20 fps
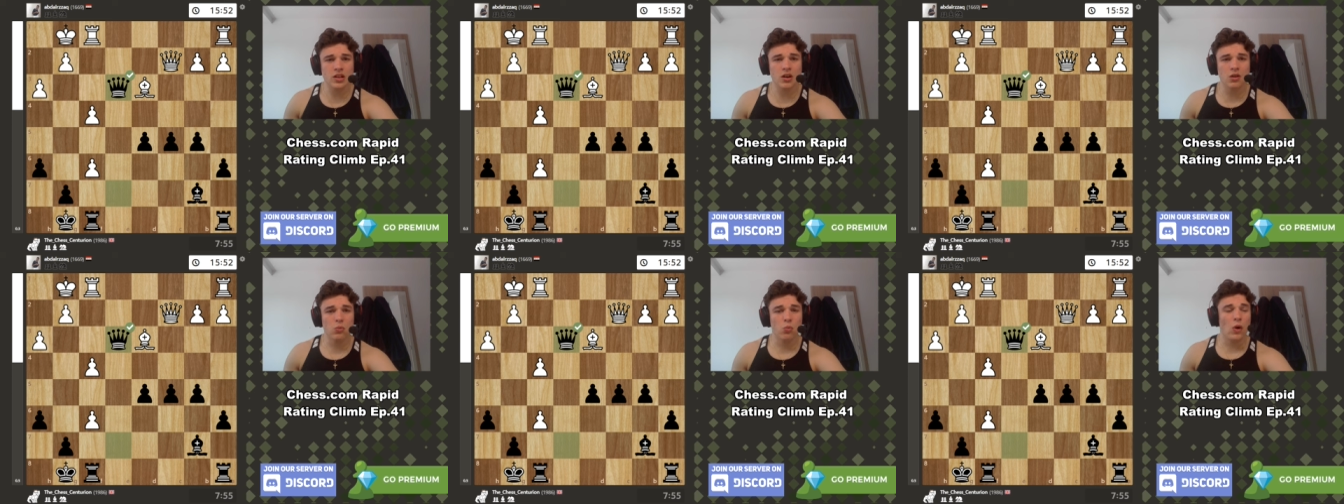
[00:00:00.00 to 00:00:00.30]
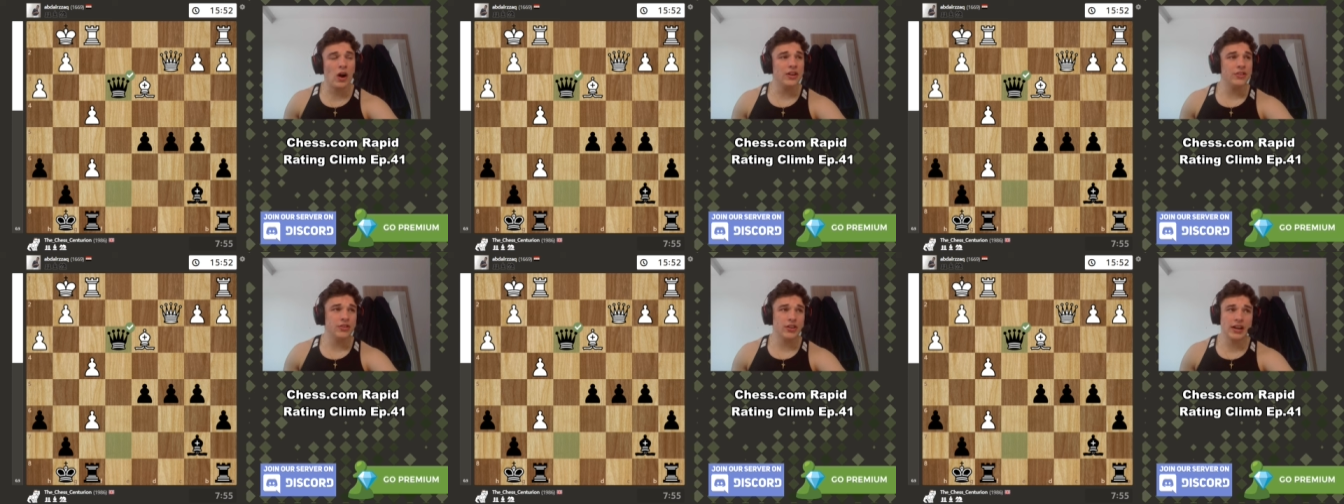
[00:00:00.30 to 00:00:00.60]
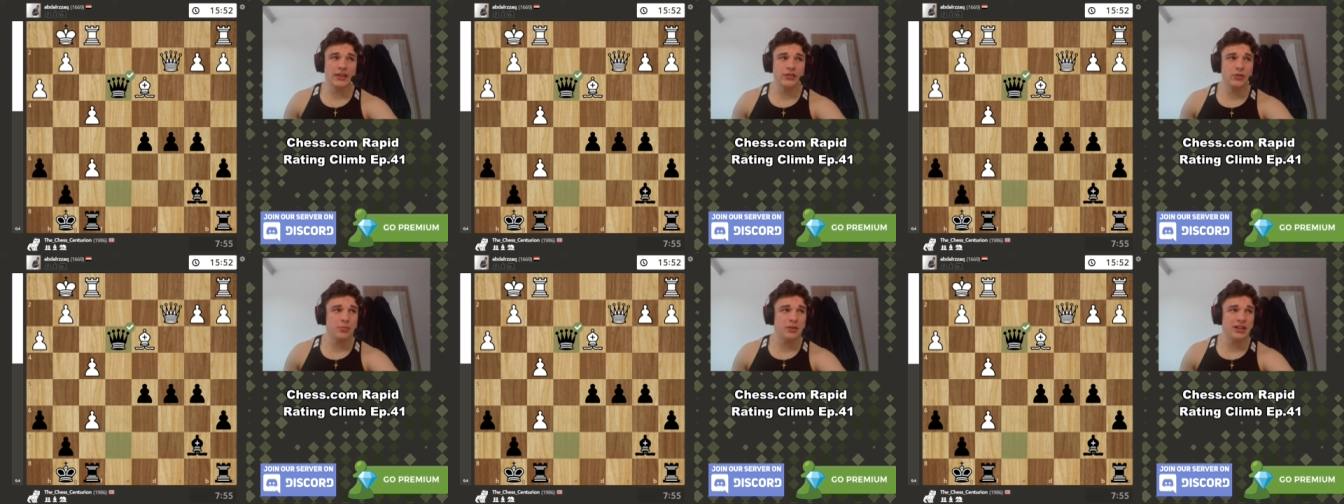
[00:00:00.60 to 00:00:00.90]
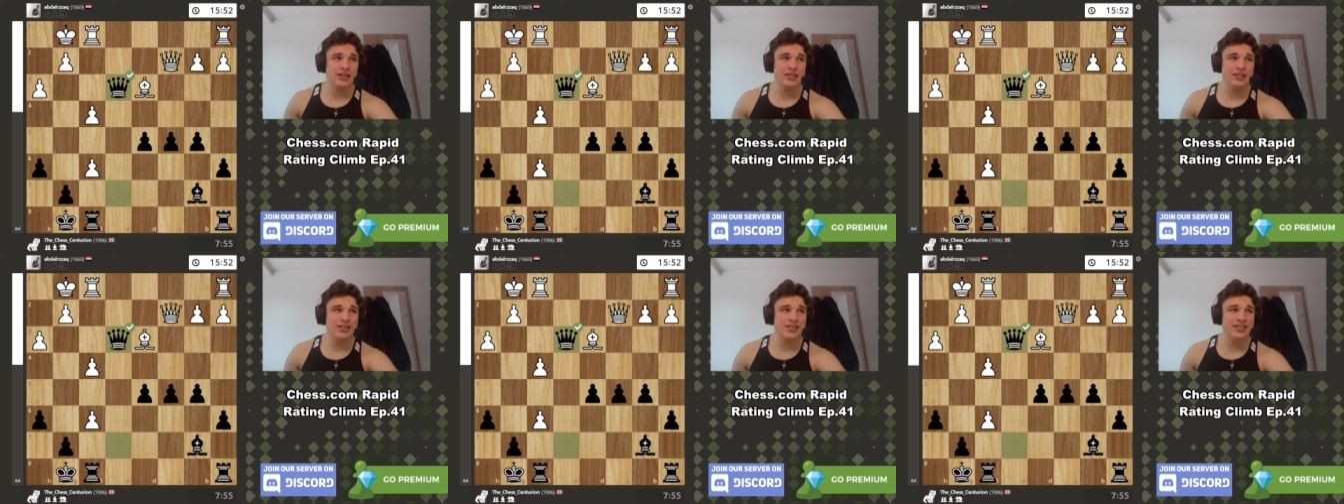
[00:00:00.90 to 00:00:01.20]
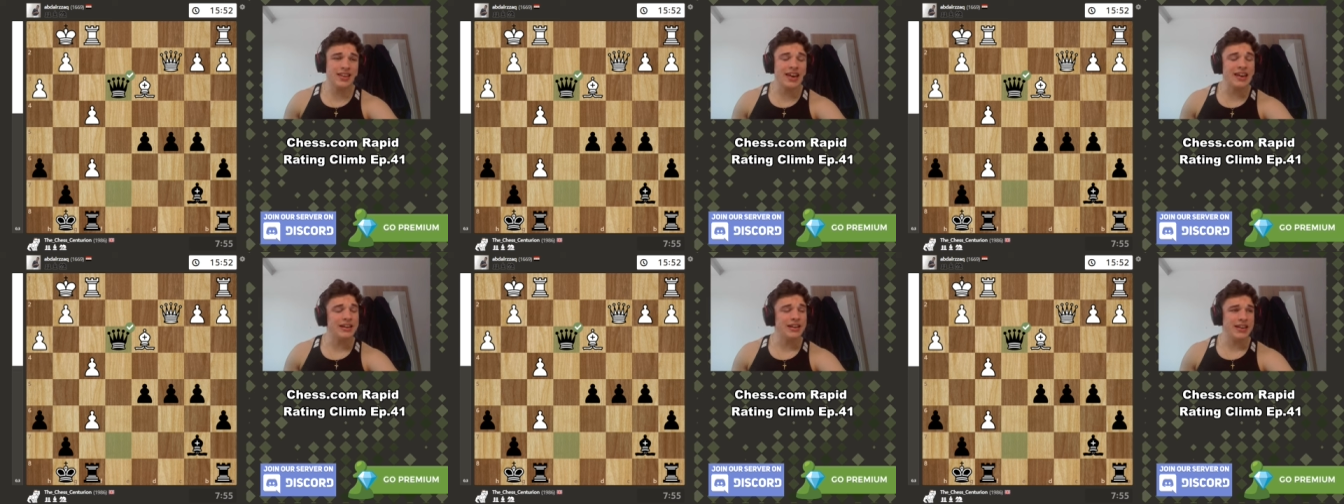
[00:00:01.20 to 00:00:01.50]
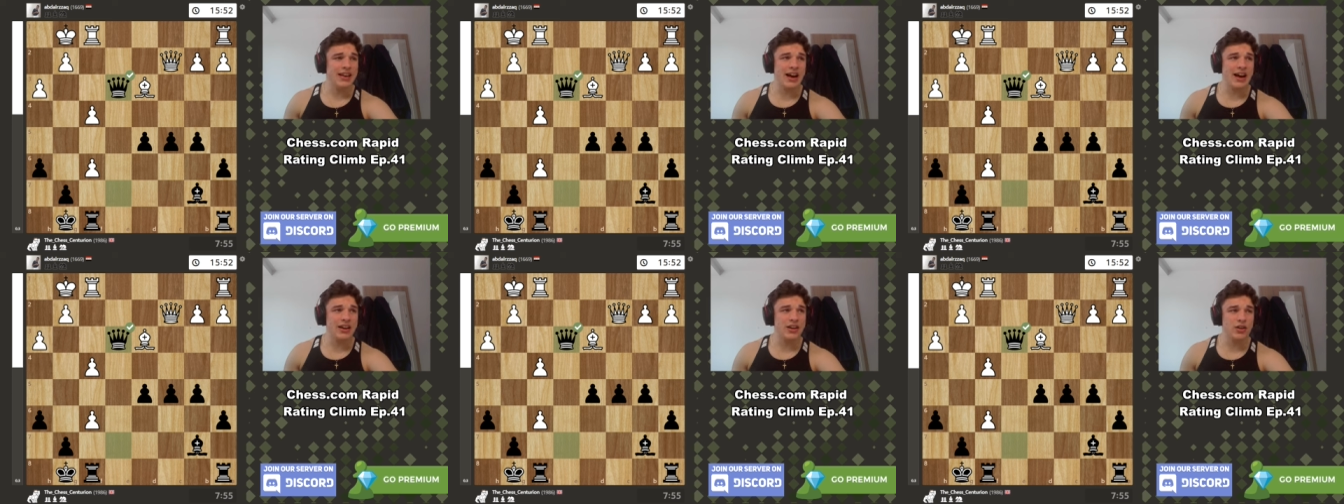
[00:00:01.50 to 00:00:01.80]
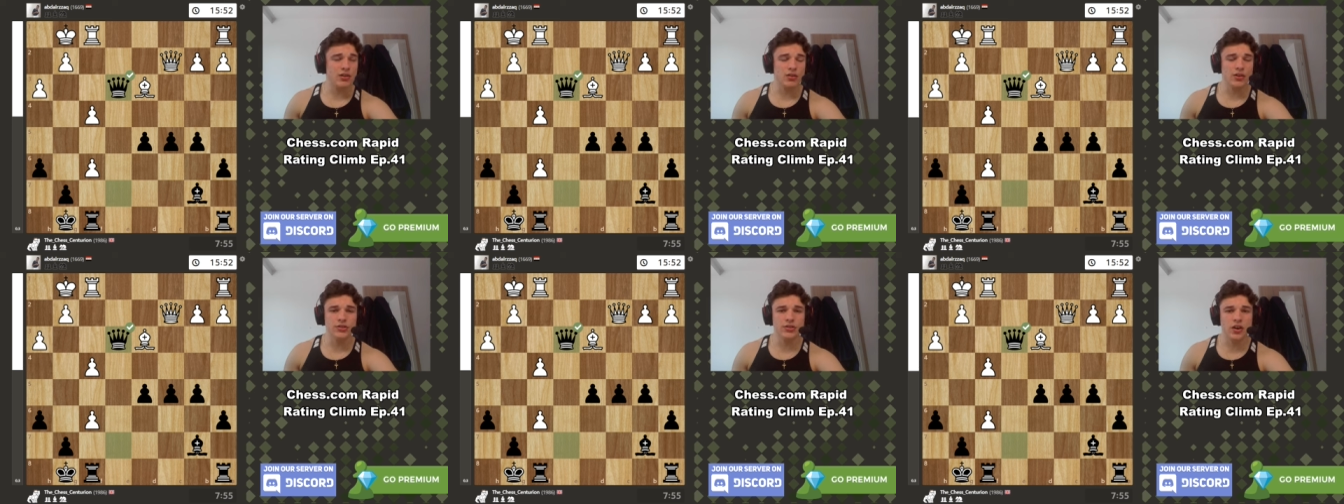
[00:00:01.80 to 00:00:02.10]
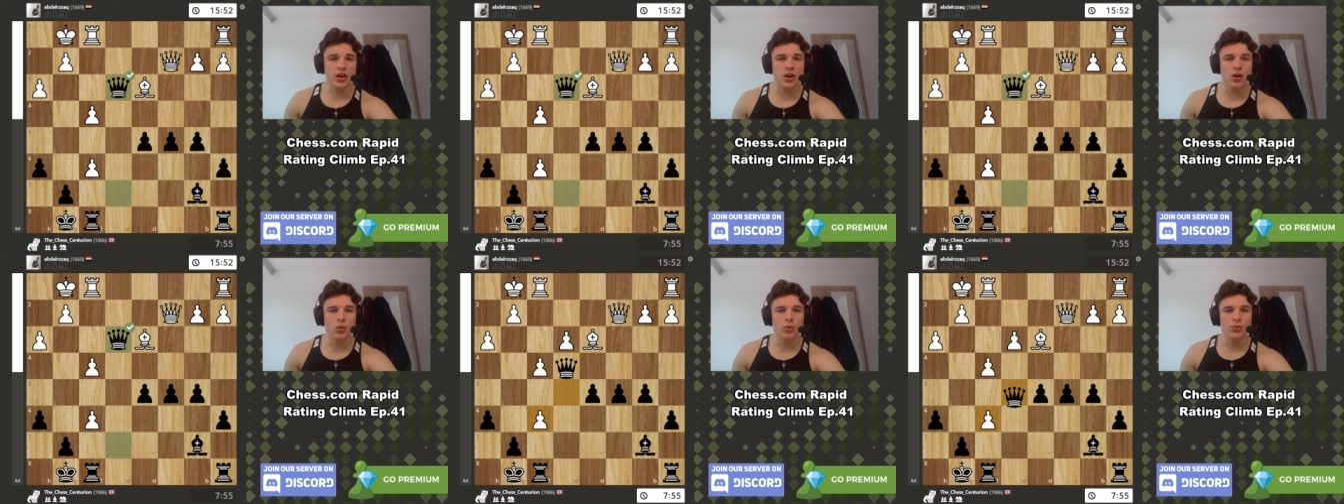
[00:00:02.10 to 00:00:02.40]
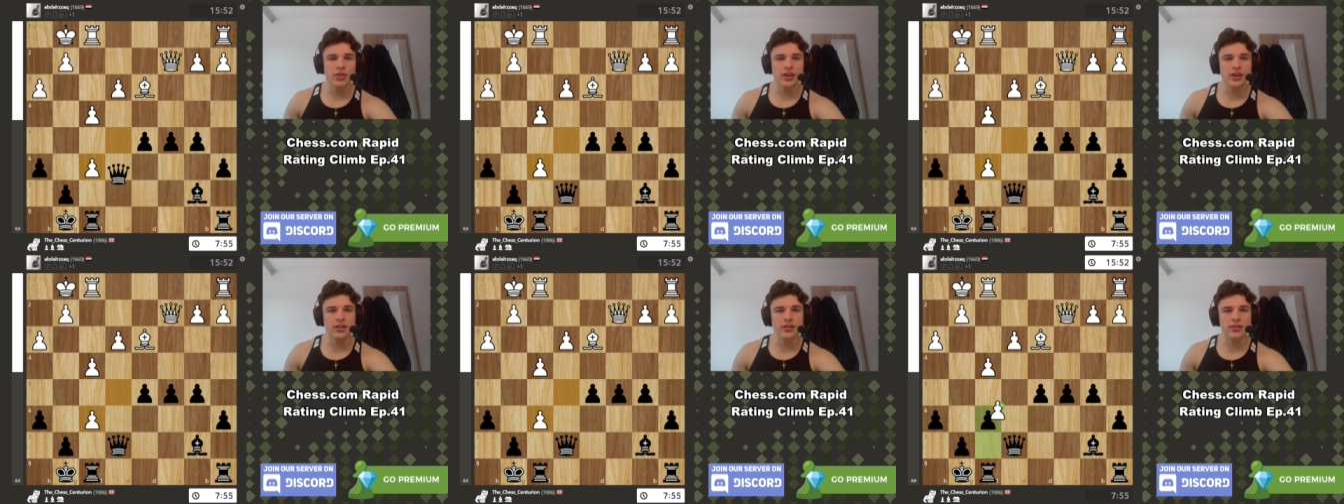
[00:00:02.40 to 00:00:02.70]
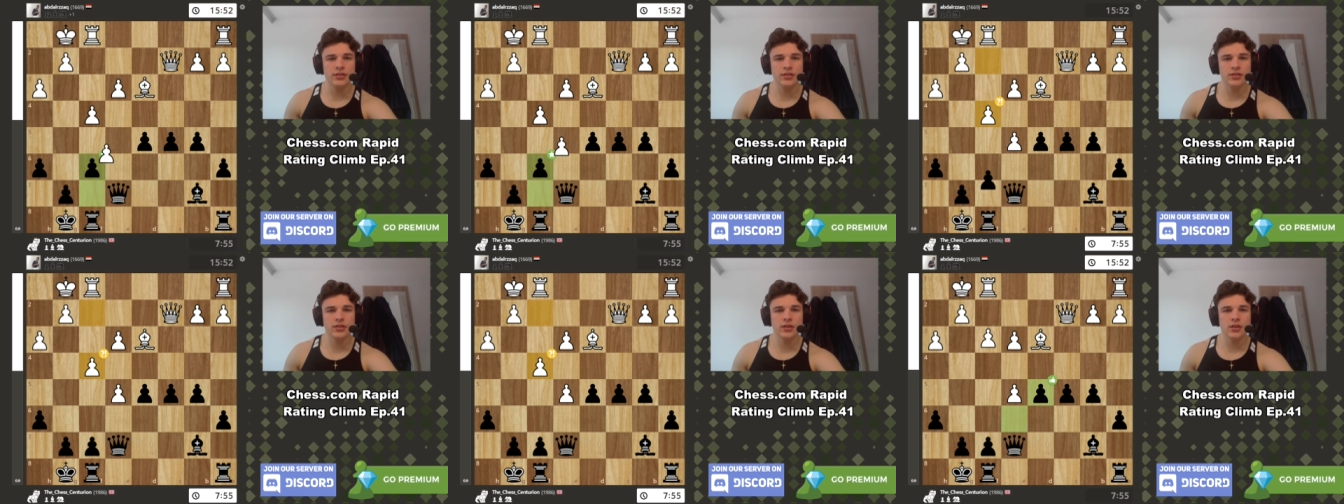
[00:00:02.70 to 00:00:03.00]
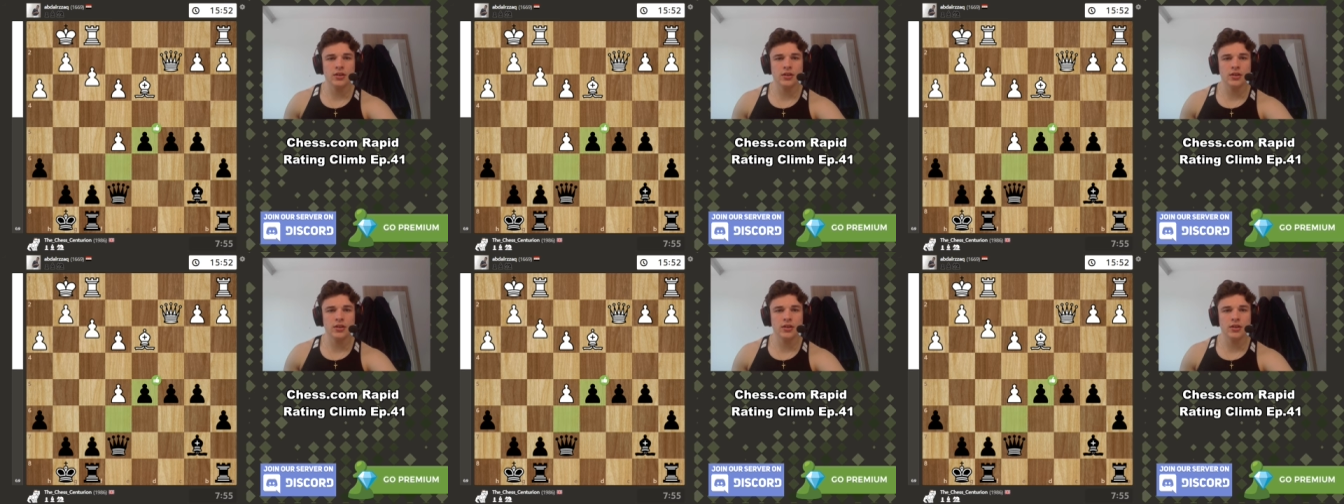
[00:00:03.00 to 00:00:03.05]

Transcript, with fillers: White's going to have to be insanely accurate to hold this.